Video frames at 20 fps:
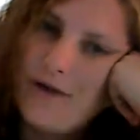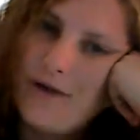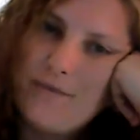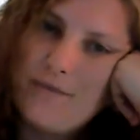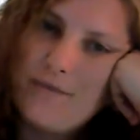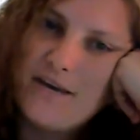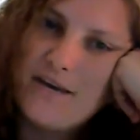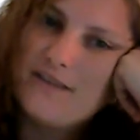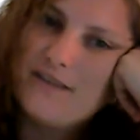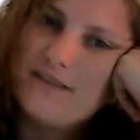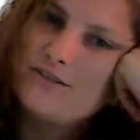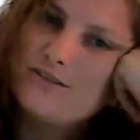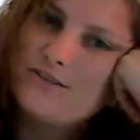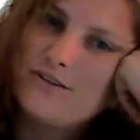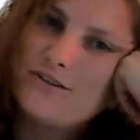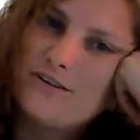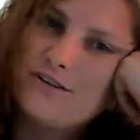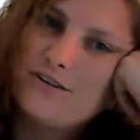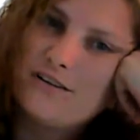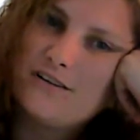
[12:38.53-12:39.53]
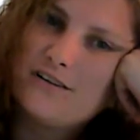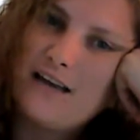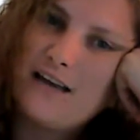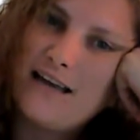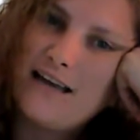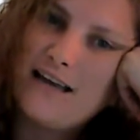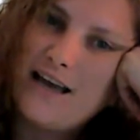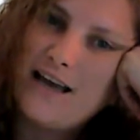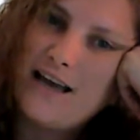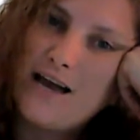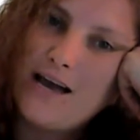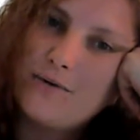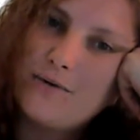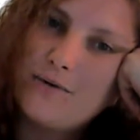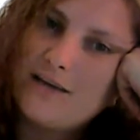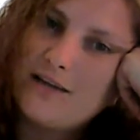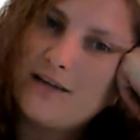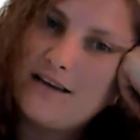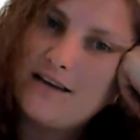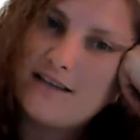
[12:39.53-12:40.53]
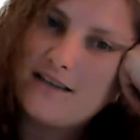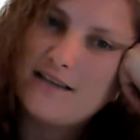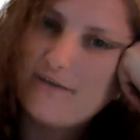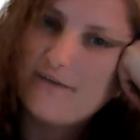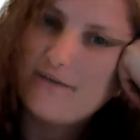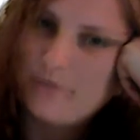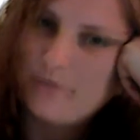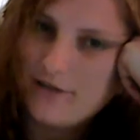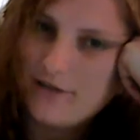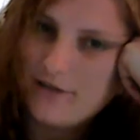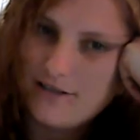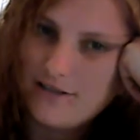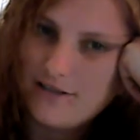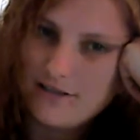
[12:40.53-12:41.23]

I'm not sure. I would like to have a place